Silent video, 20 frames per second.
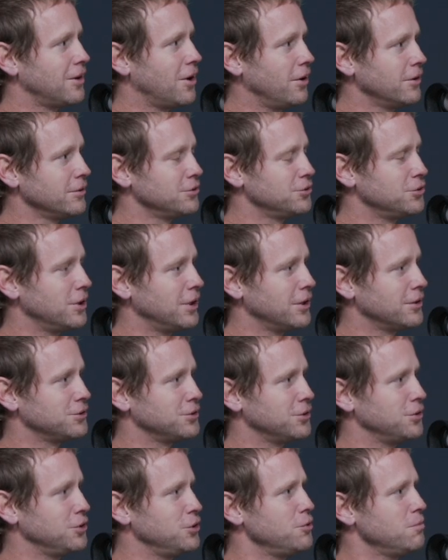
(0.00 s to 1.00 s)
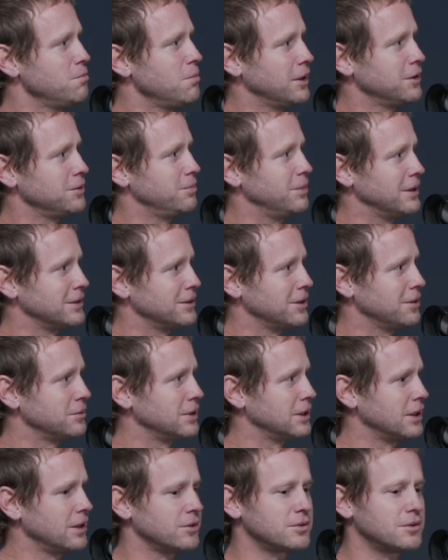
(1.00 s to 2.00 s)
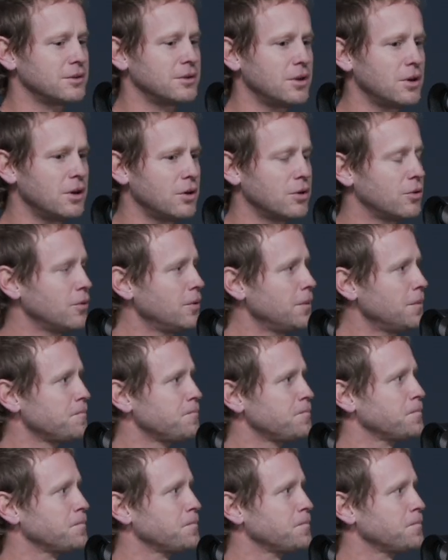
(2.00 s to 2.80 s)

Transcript: construct, so you must be something else. No,